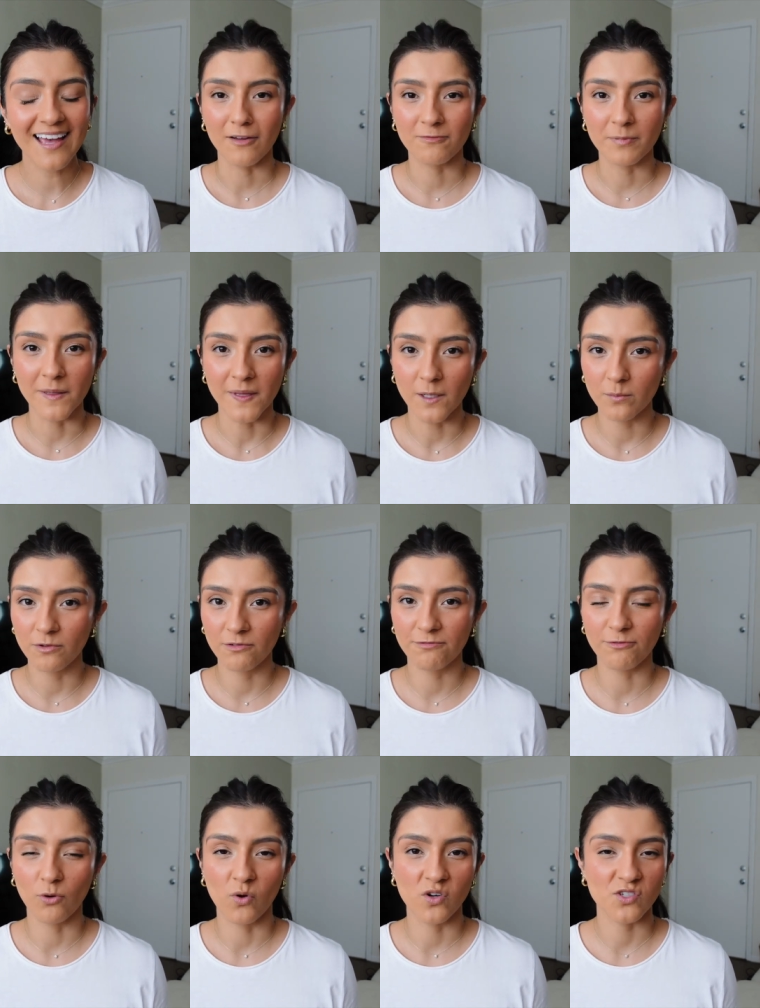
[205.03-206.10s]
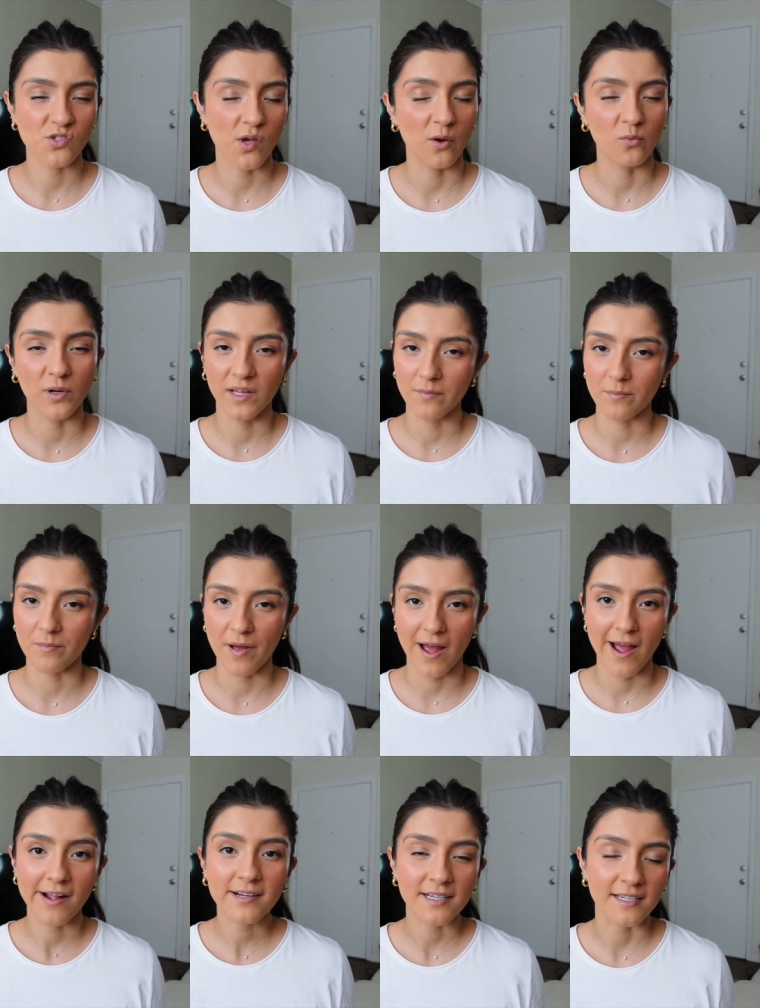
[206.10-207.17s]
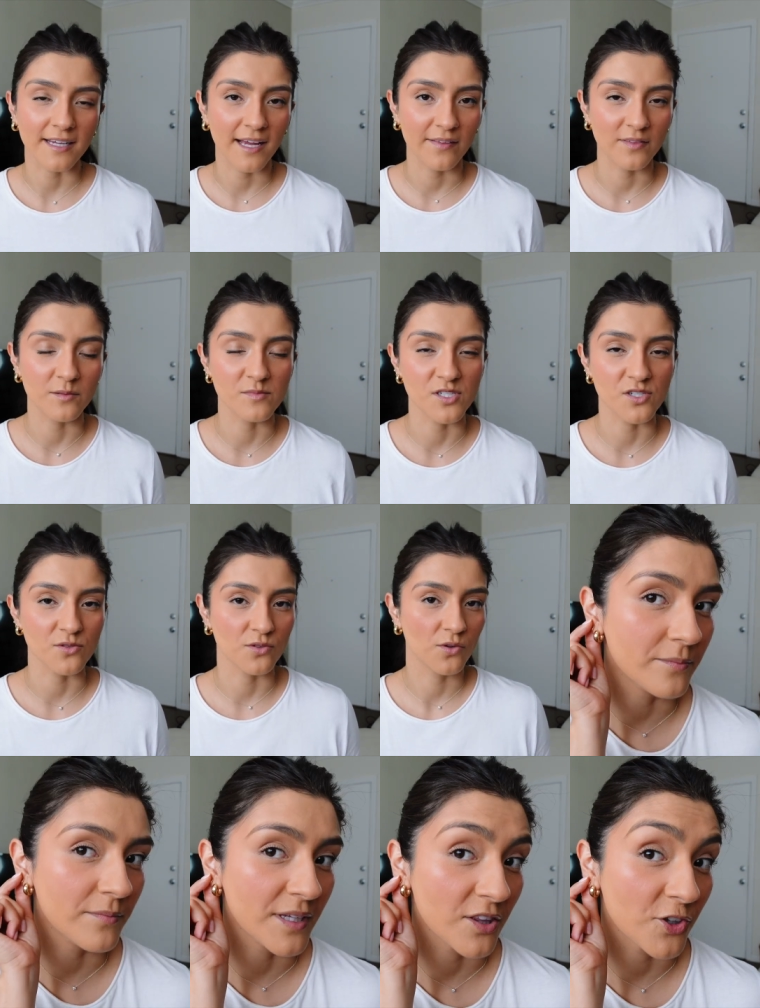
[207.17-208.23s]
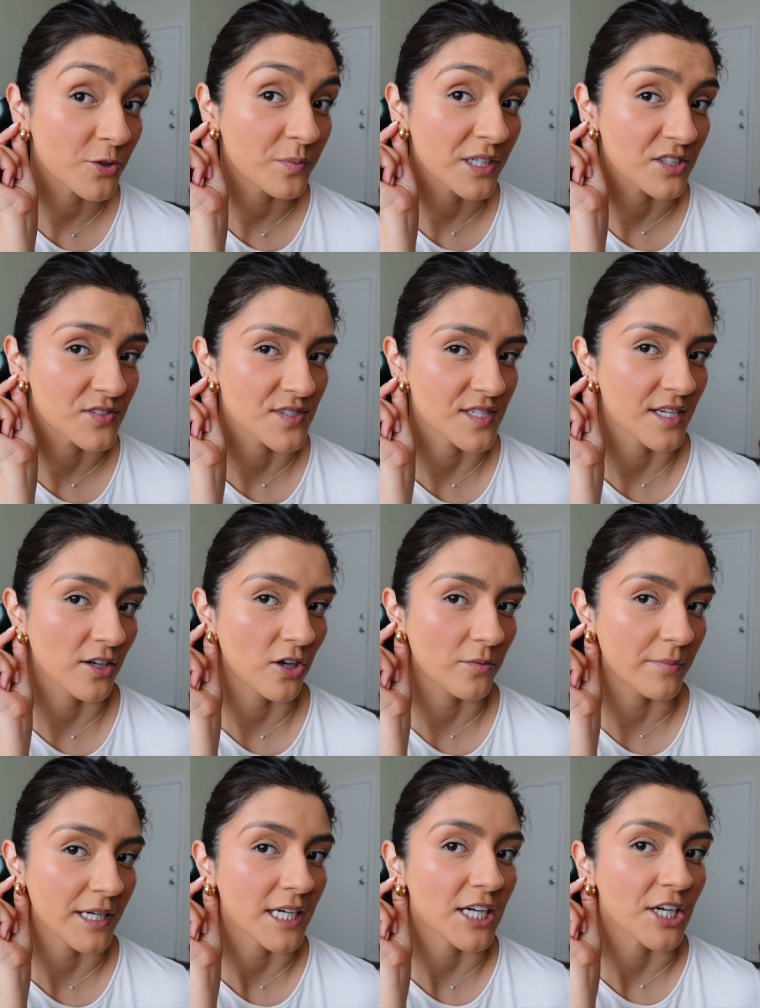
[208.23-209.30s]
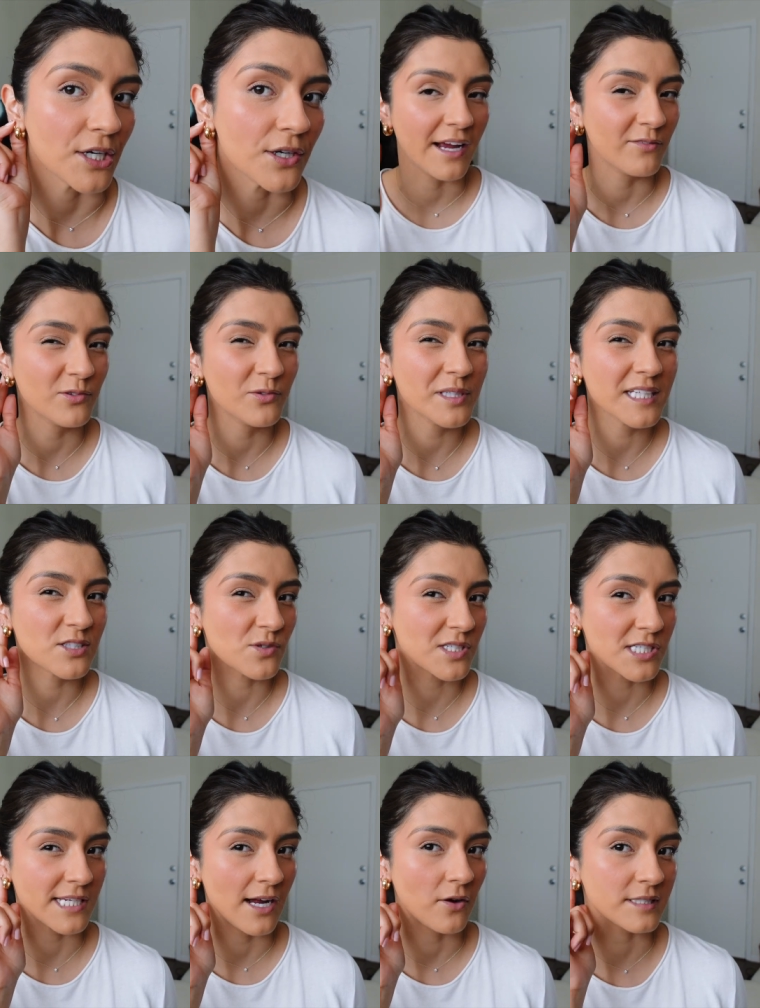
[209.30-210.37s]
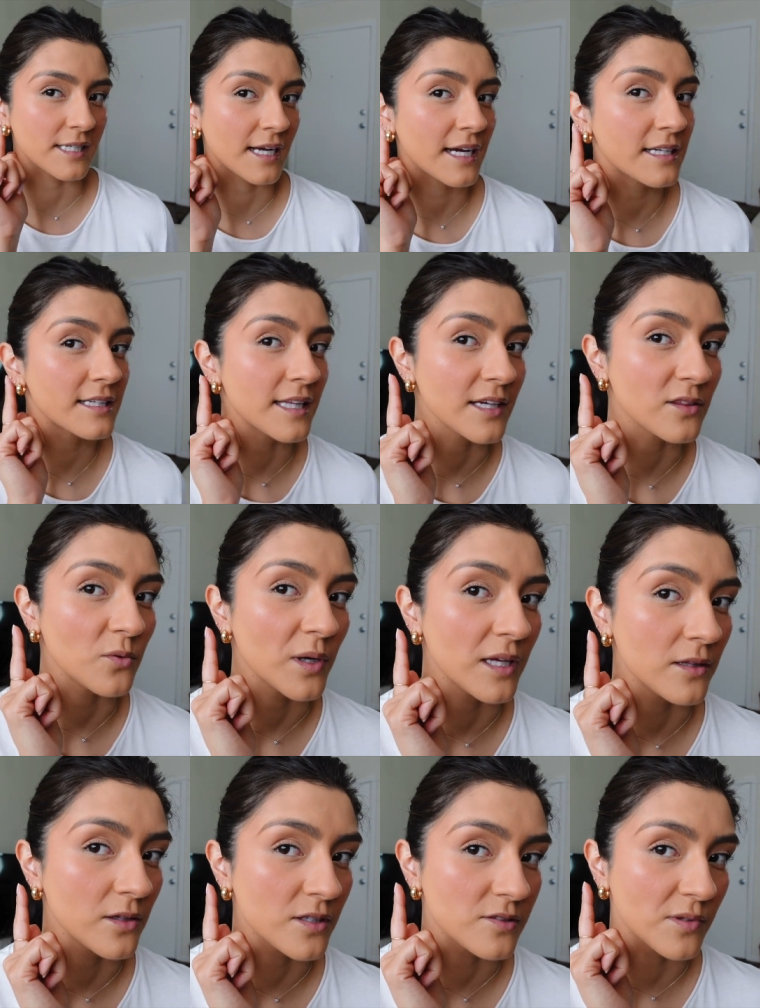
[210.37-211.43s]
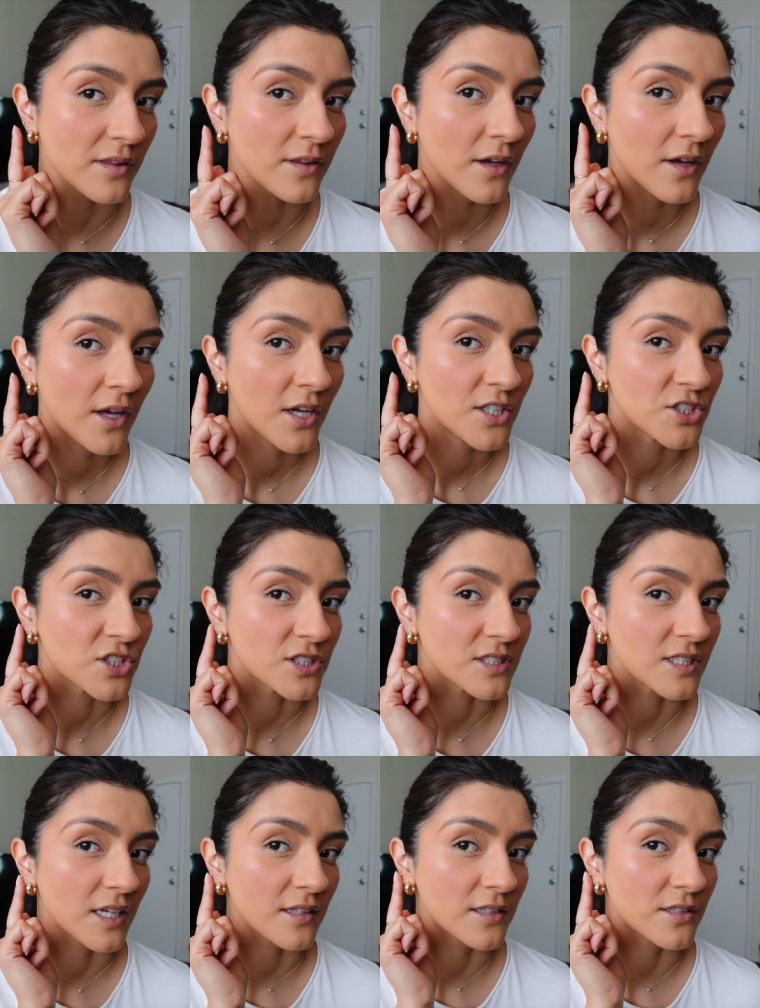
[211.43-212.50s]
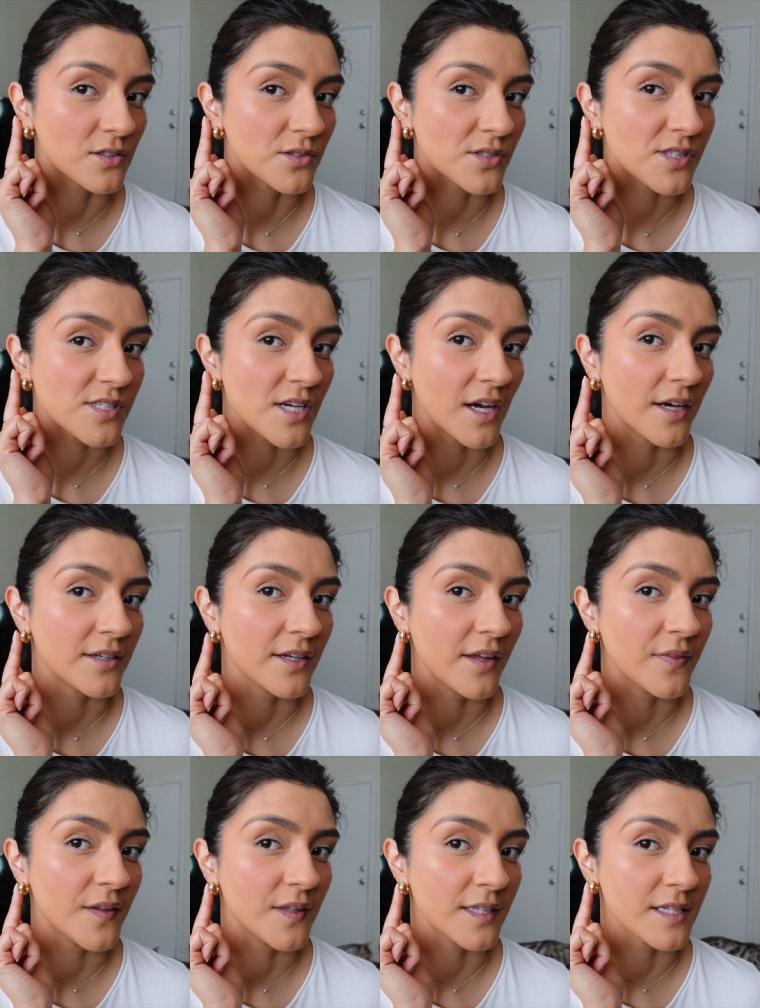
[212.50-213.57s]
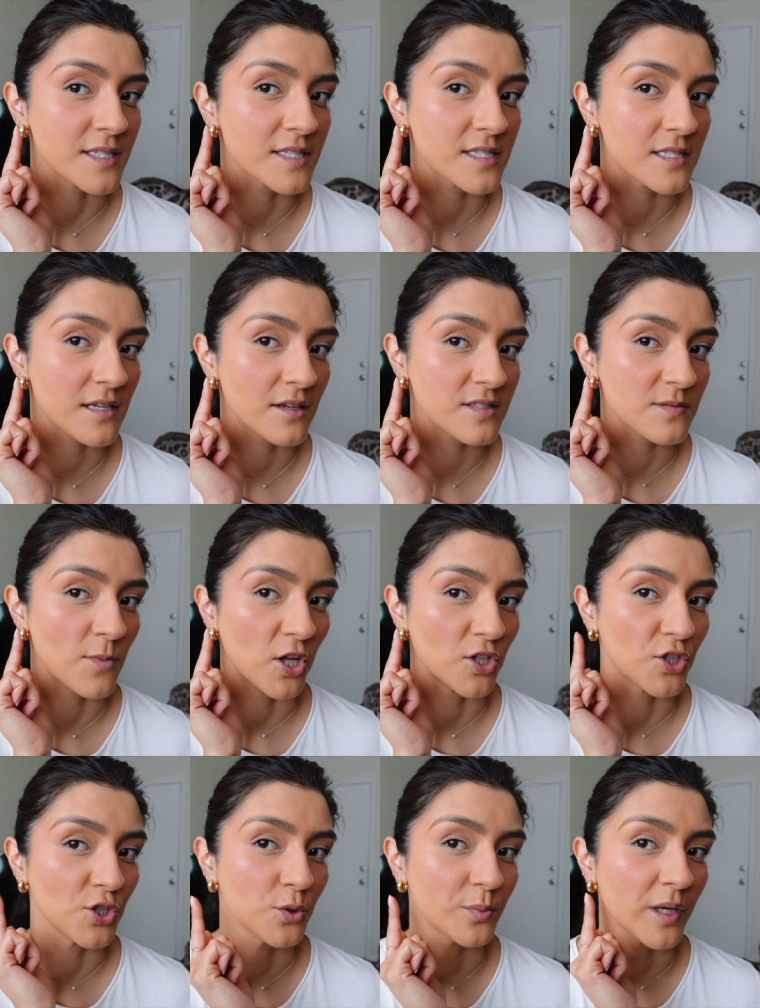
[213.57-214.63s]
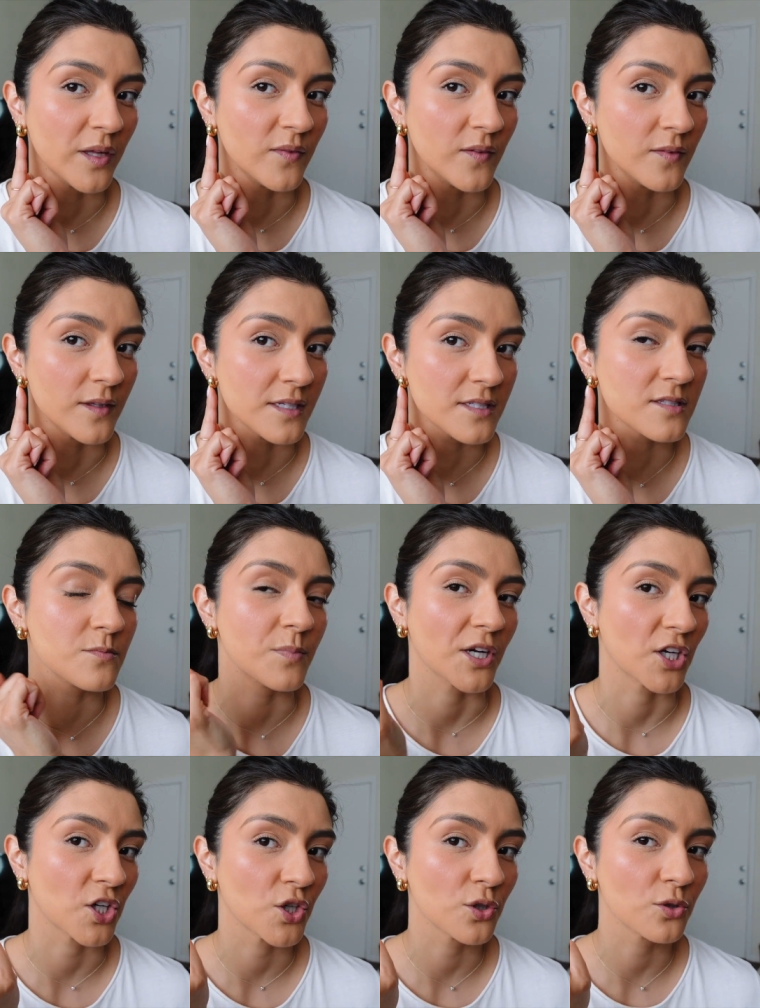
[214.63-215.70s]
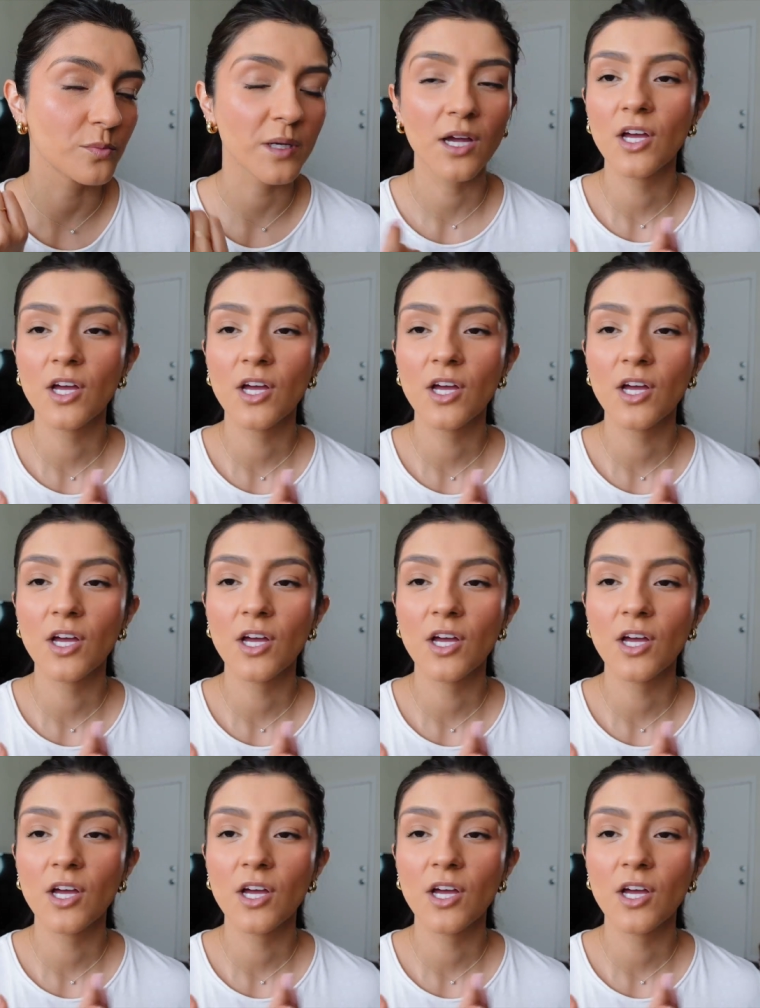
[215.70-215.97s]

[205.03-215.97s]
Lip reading: I've been there before, so I went back and I had them do my third piercing on my ear. I haven't really switched it out because I kind of like the way it looks with just like the little stud and then this smaller hoop and then this bigger hoop.